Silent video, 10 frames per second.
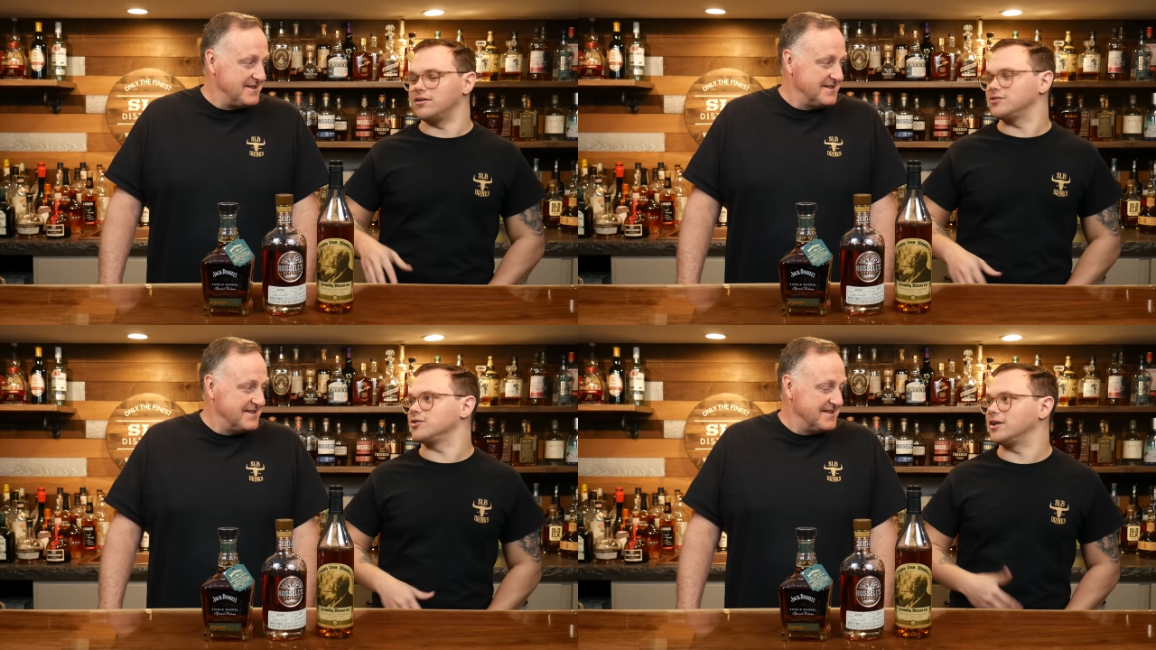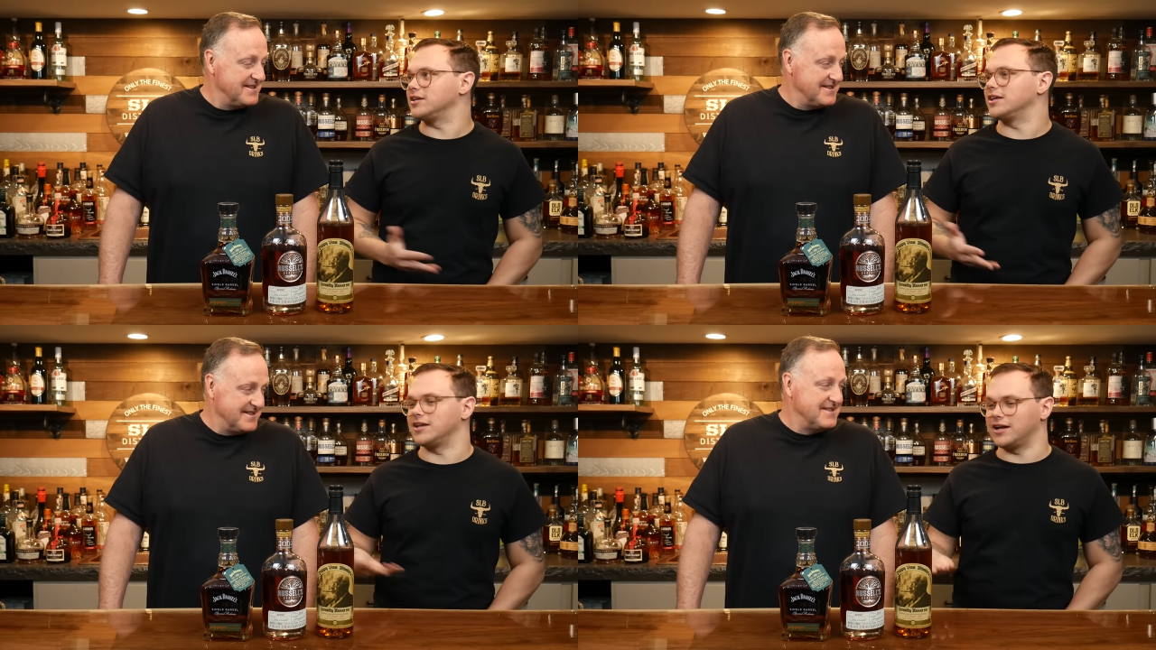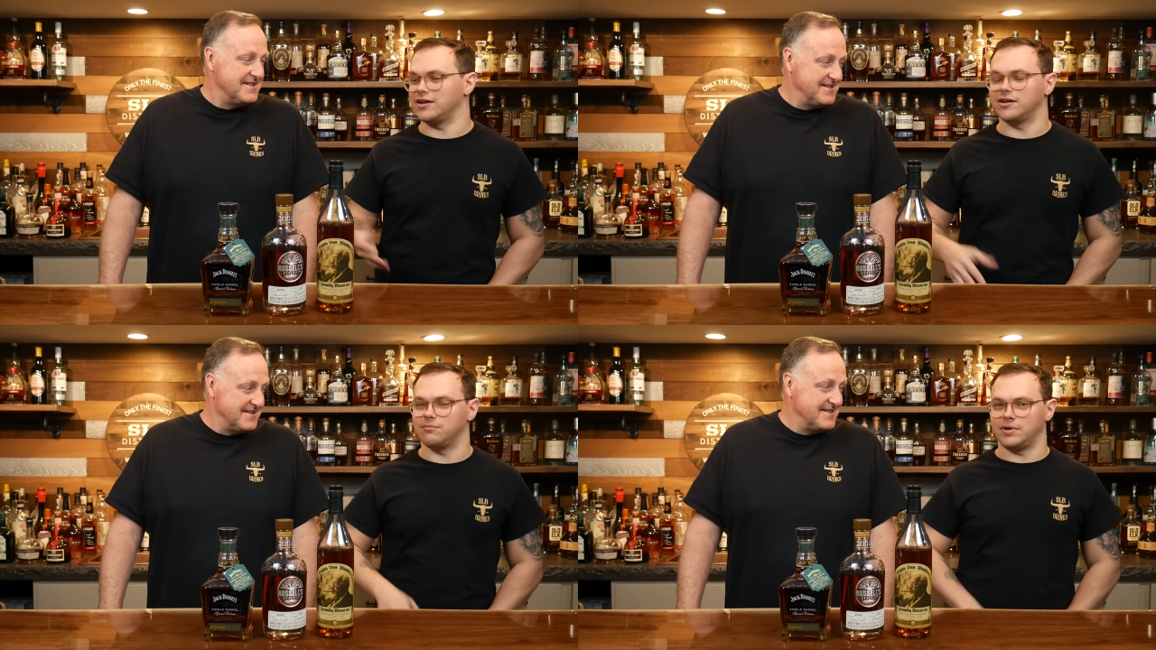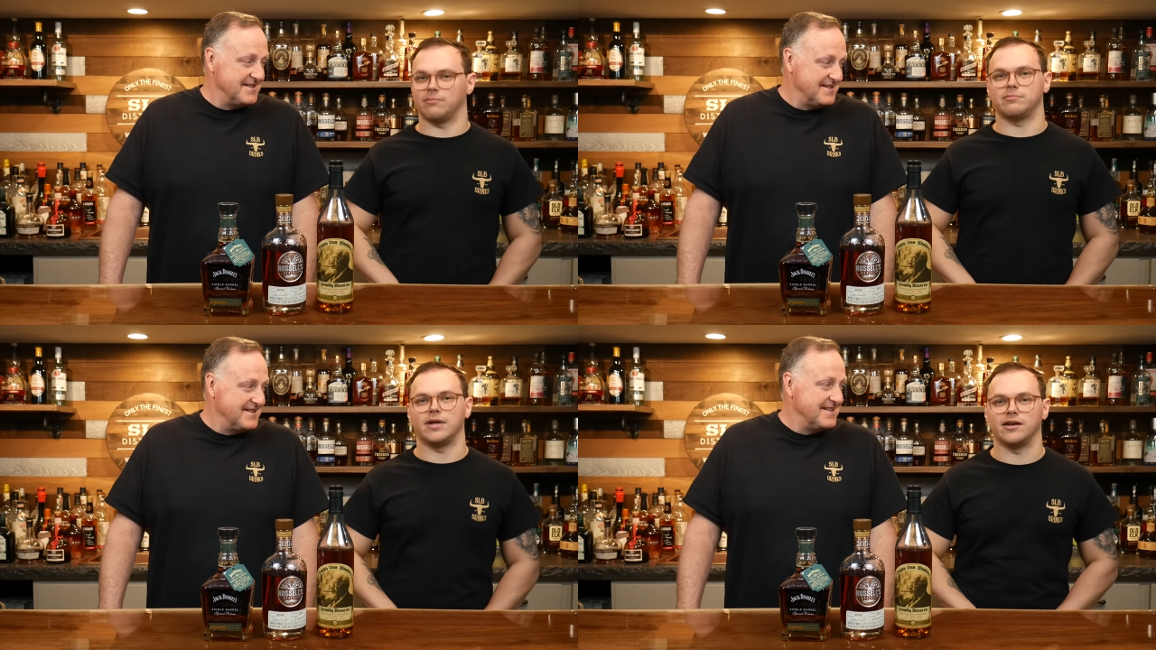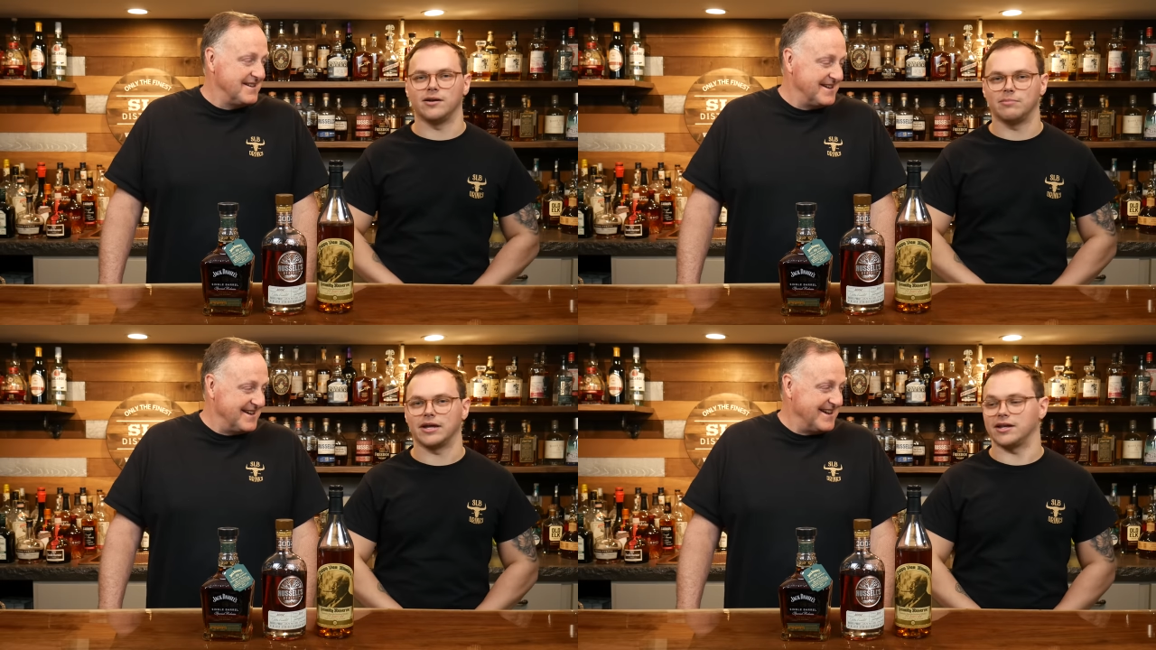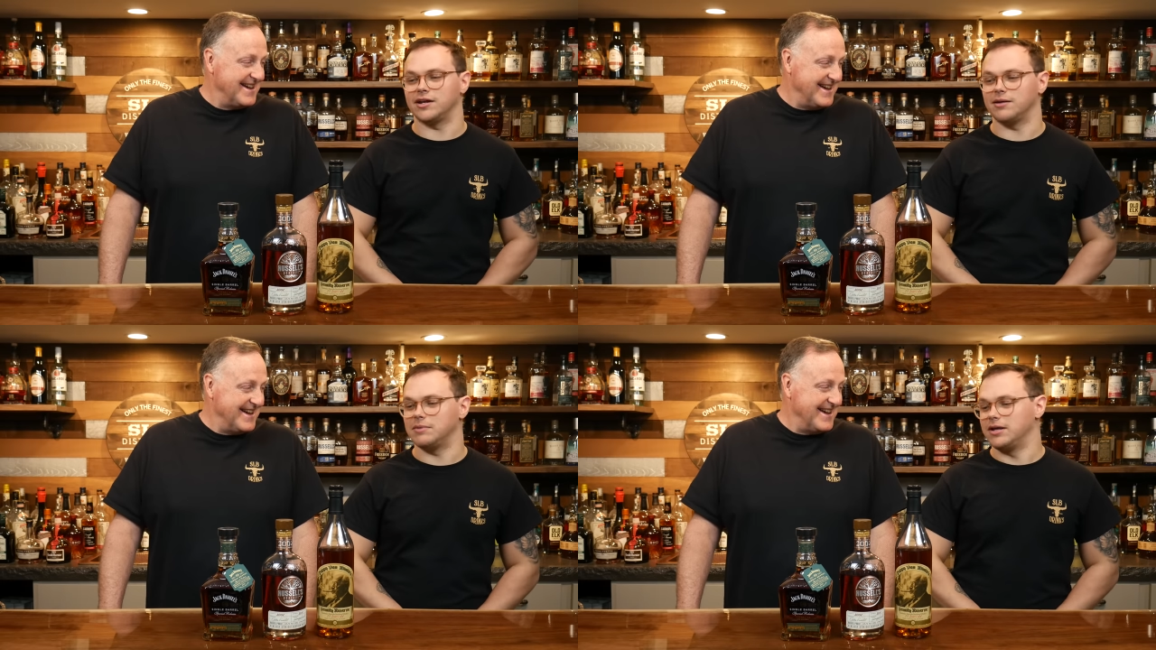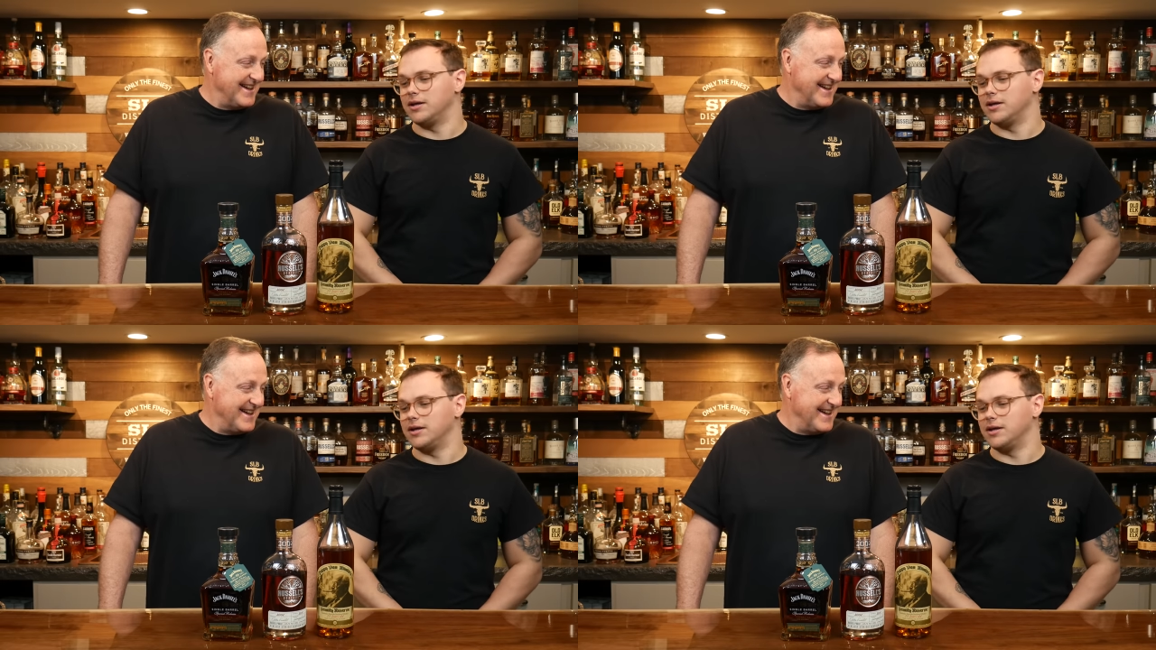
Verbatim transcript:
Speaker 1: So I did, and I ended up I ended up picking it up.